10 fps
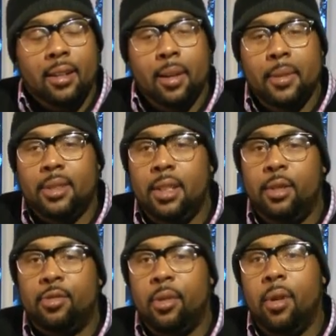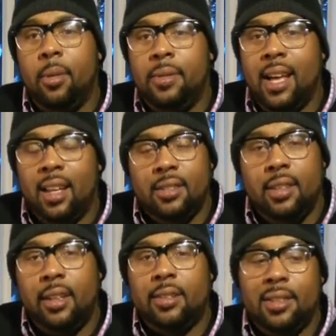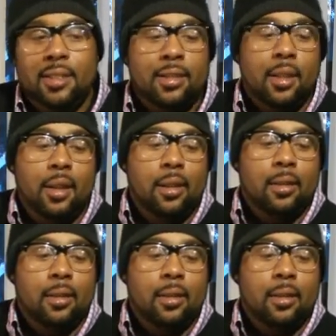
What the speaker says: coming to you from Dallas, Texas.